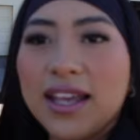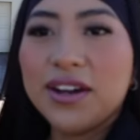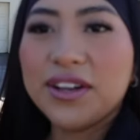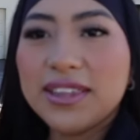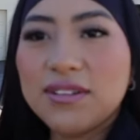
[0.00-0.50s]

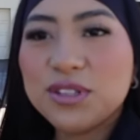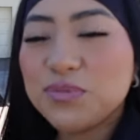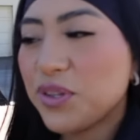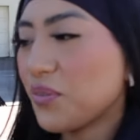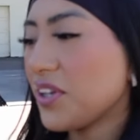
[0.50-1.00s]
Okay, that was
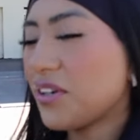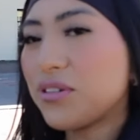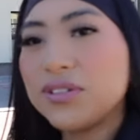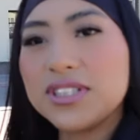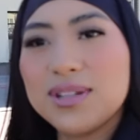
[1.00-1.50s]
my
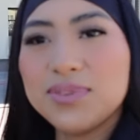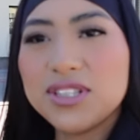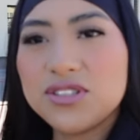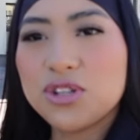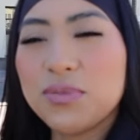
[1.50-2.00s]
3-year-old attempting
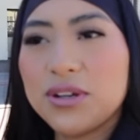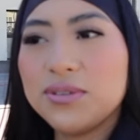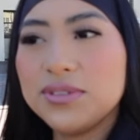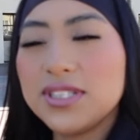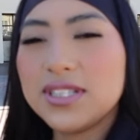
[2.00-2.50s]
to show my
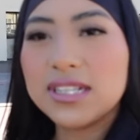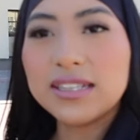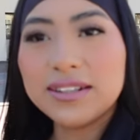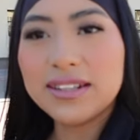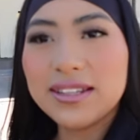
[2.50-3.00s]
OOTD.
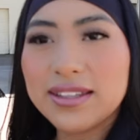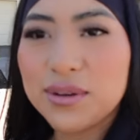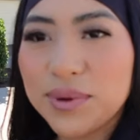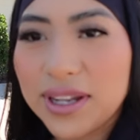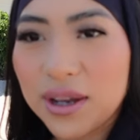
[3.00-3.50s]
Clearly, it
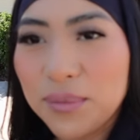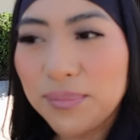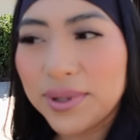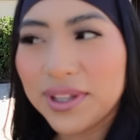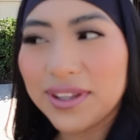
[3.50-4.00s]
didn't work out,
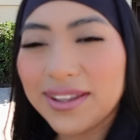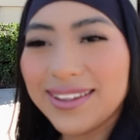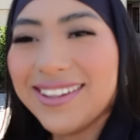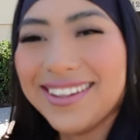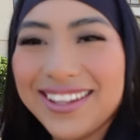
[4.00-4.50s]
but
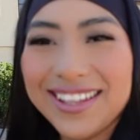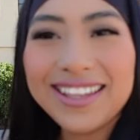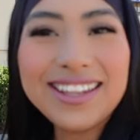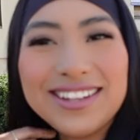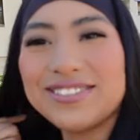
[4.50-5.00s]

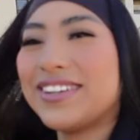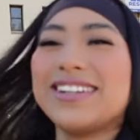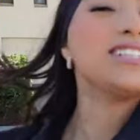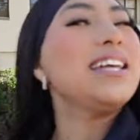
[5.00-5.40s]
it is what it is.